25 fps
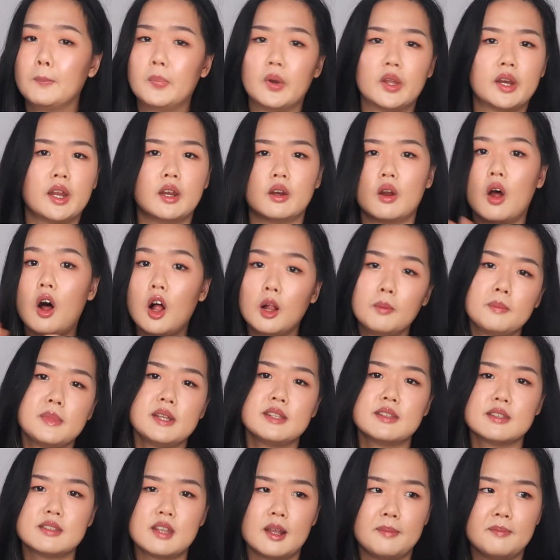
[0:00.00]
But it all
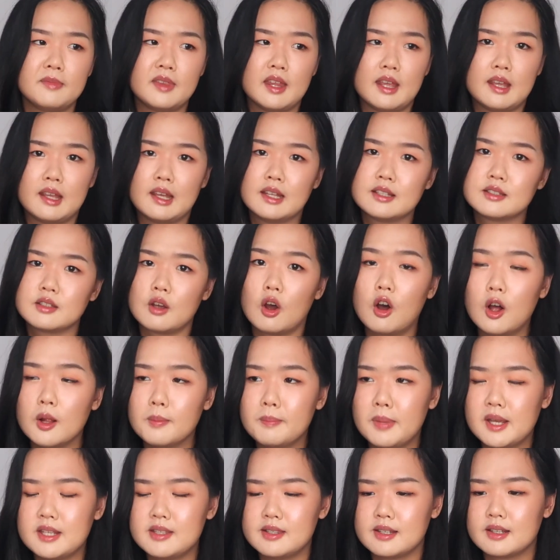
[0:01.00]
means the same thing. It's
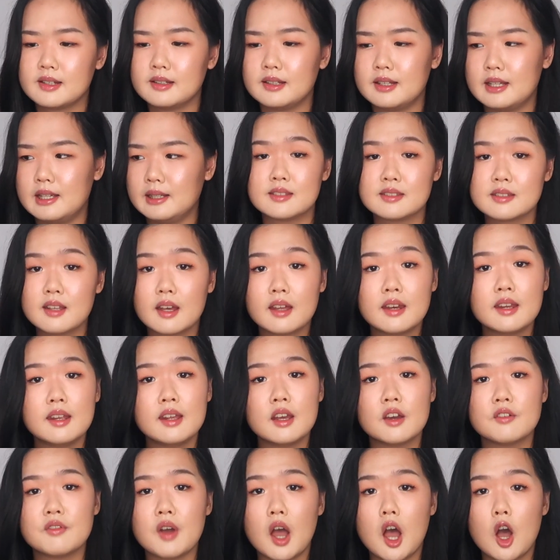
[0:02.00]
all basically a
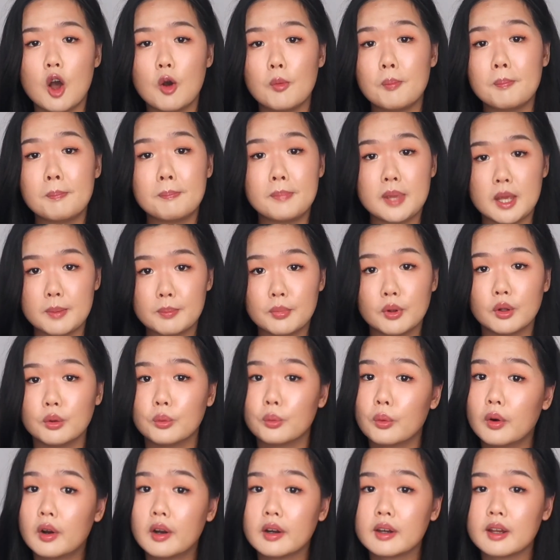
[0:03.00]
study of how
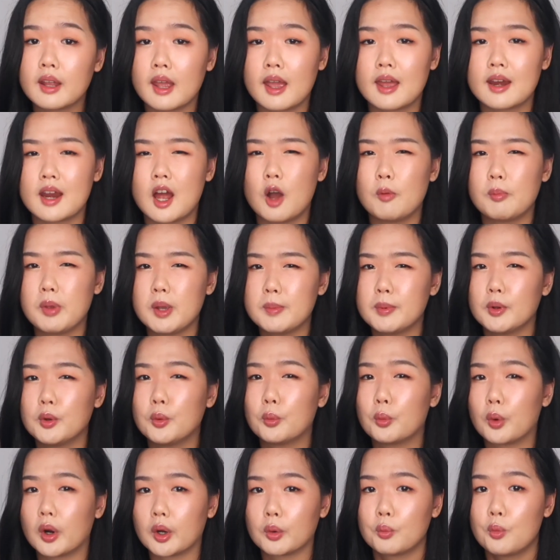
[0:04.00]
people work and how
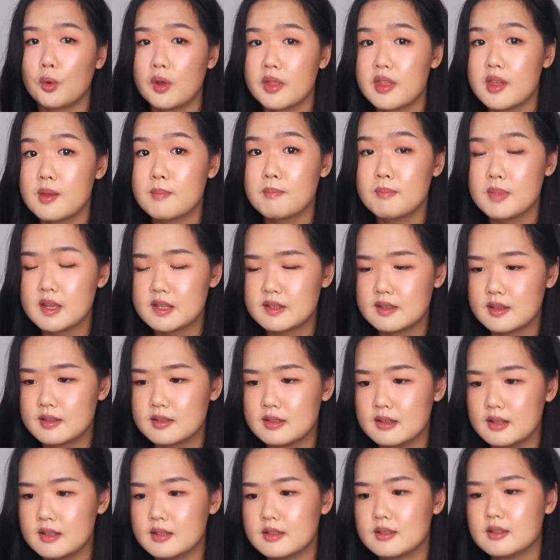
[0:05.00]
people work within
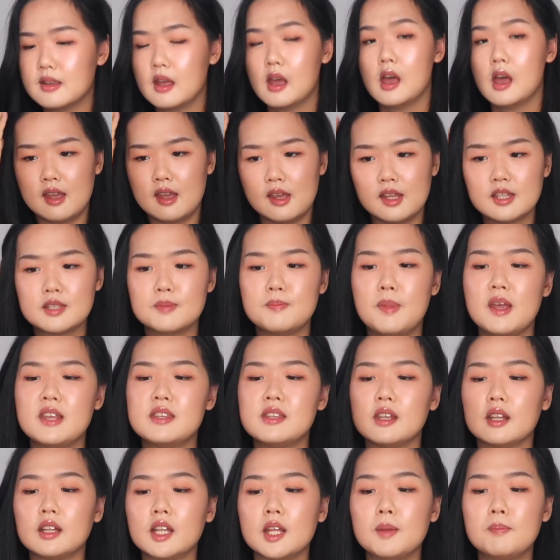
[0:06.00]
businesses. It's
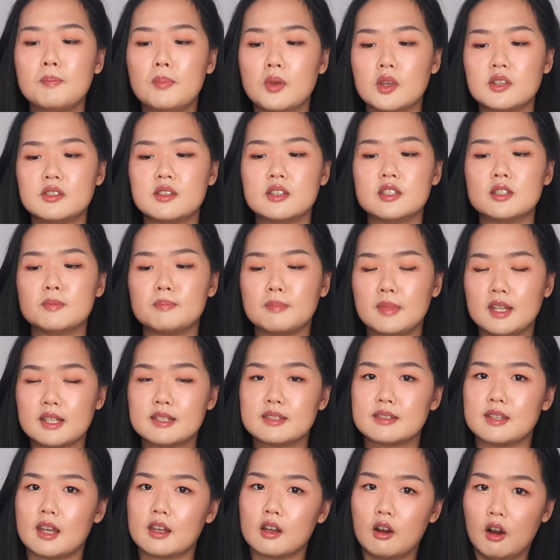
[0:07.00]
basically business
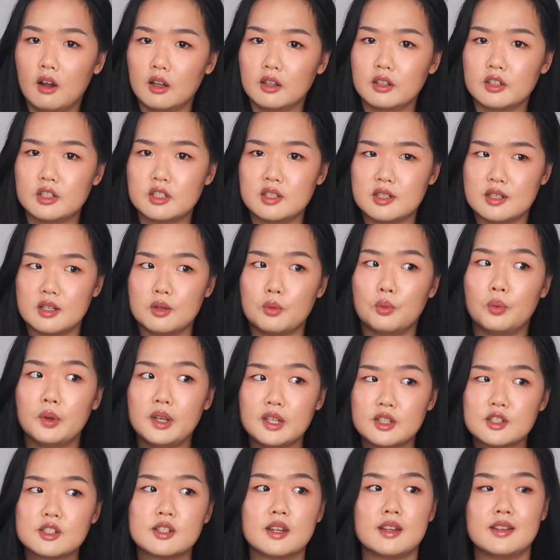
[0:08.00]
meets psychology,
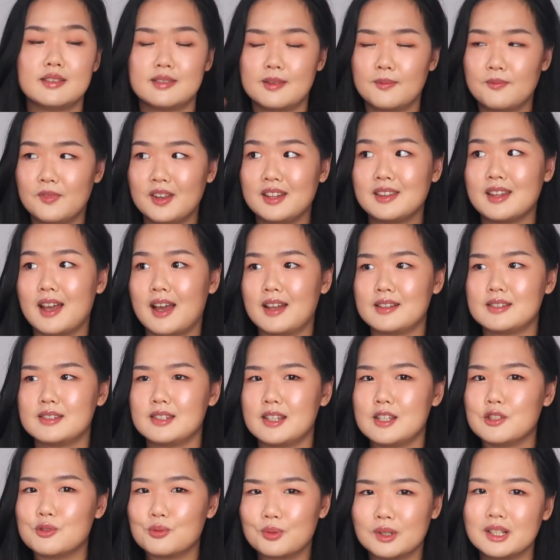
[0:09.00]
which is something
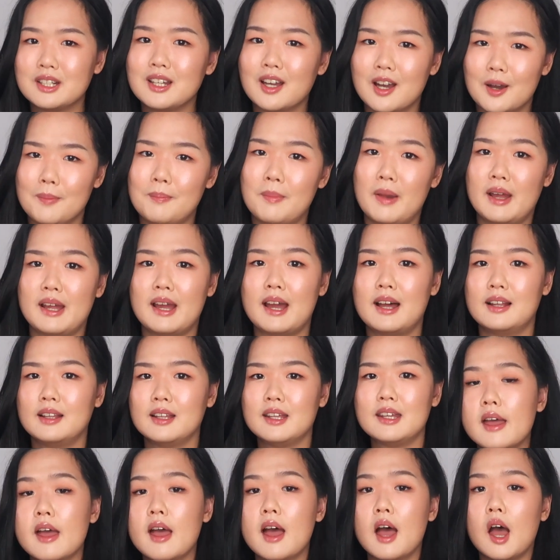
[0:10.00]
that is really up my
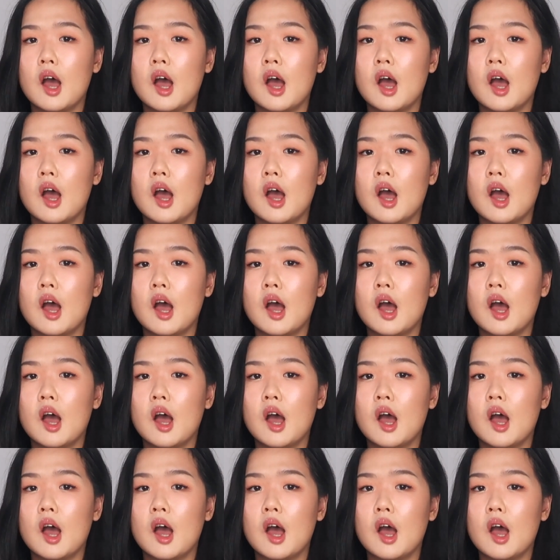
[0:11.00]
alley.